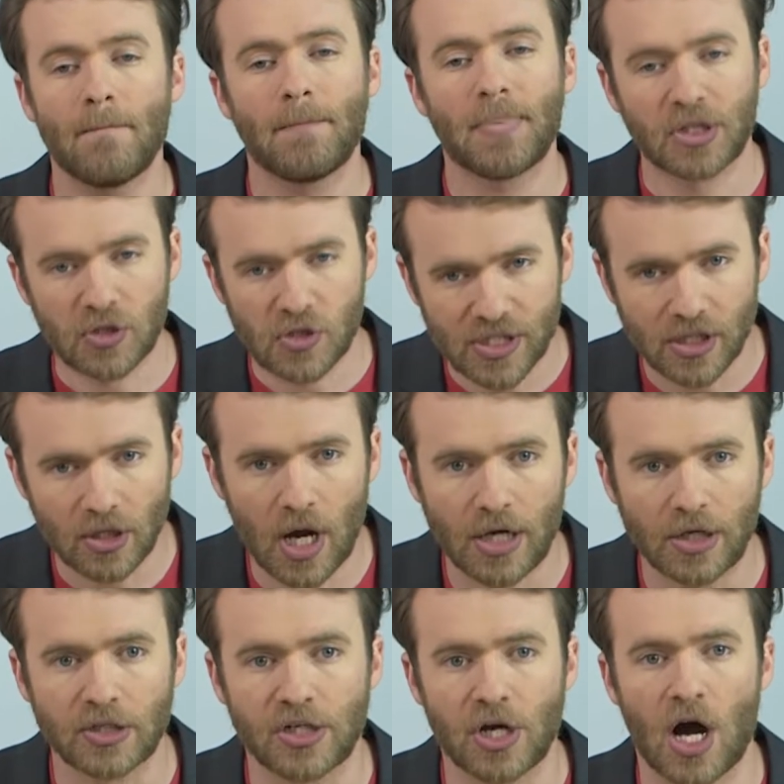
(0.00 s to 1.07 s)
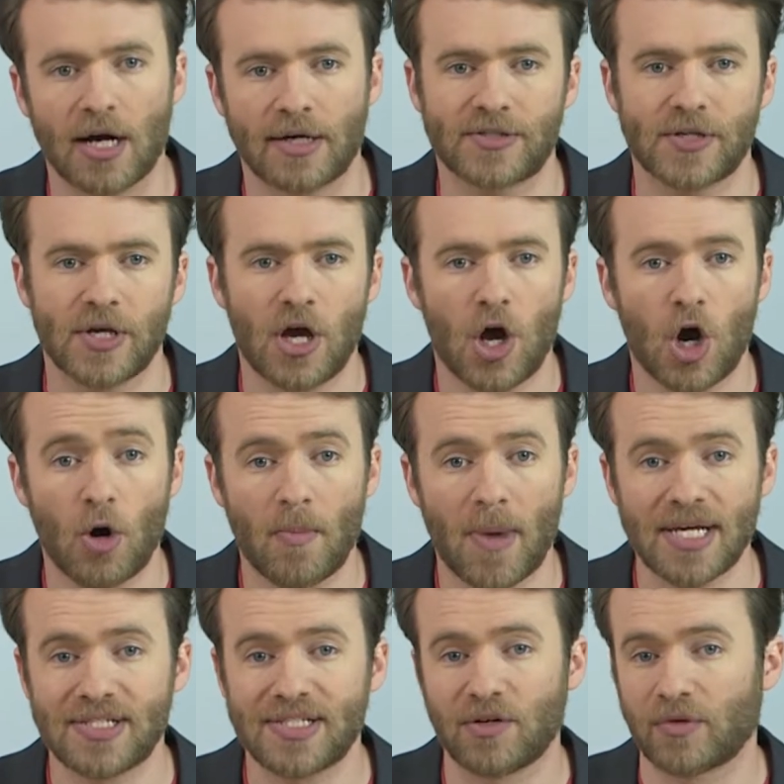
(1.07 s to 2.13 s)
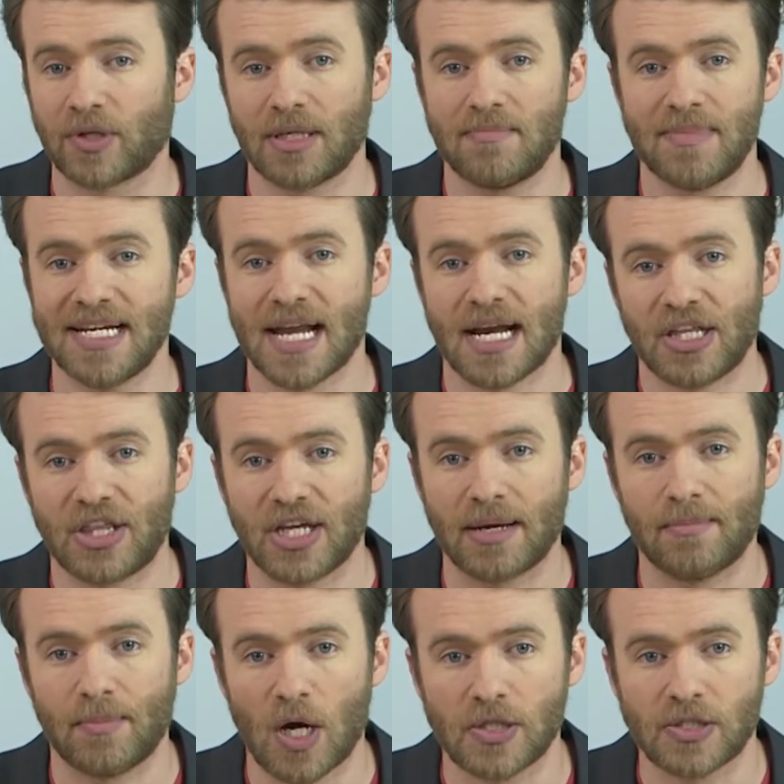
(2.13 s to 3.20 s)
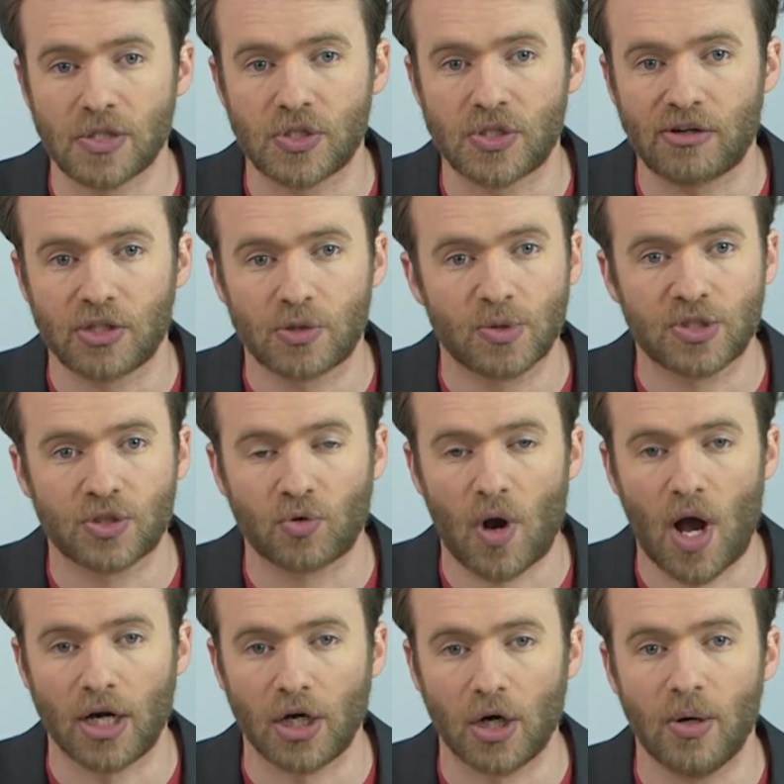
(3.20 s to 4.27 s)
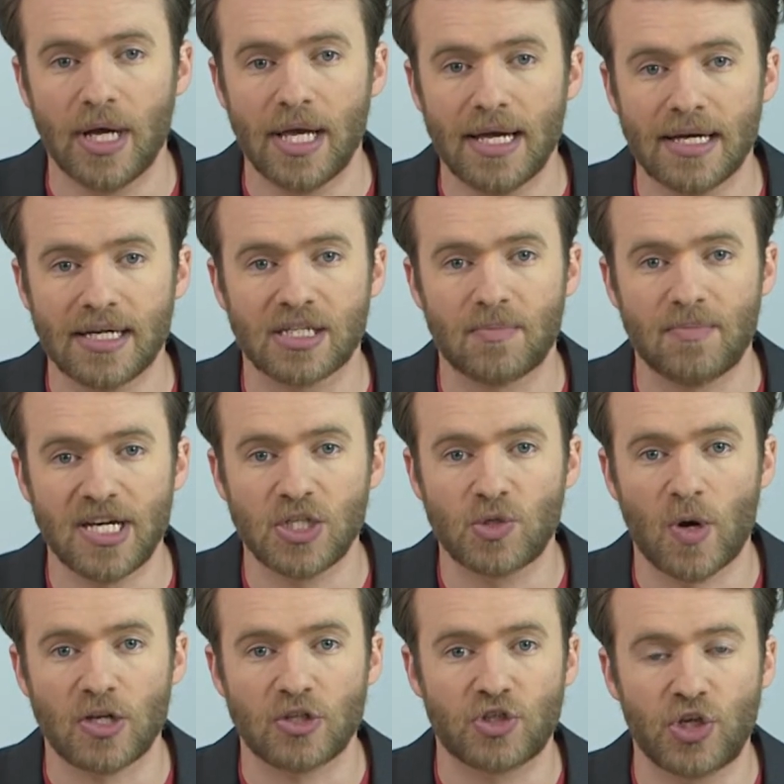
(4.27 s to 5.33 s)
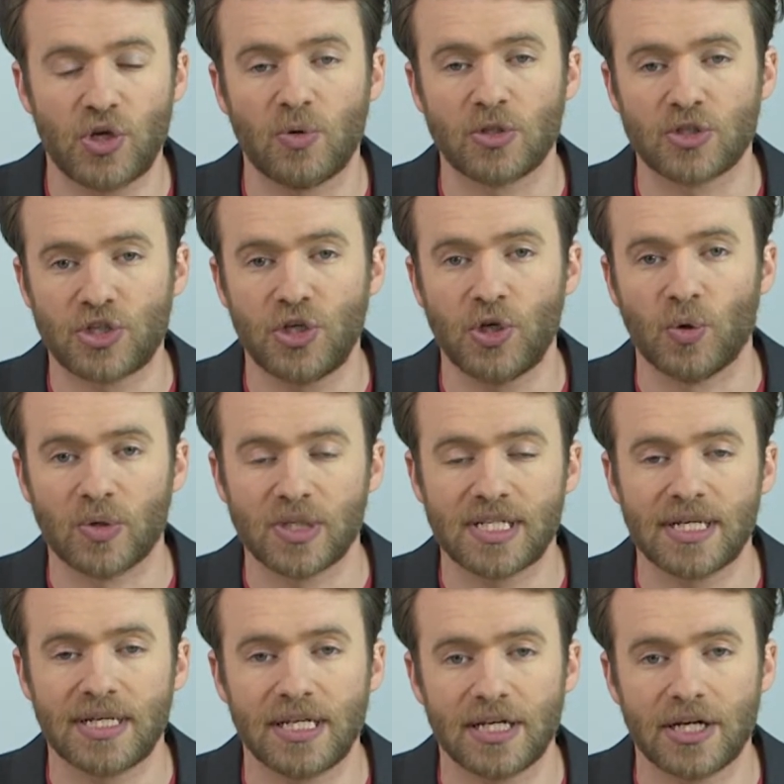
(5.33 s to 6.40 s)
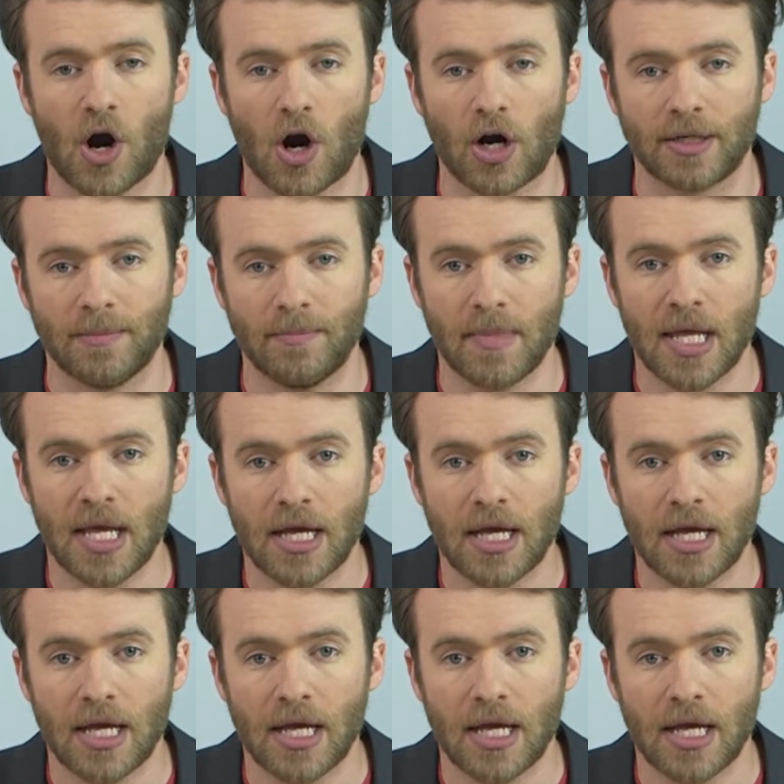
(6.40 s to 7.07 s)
but they're still underdogs. Home ice didn't really mean anything in Boston's series with Toronto as the Bees went 2-2 at TD Garden.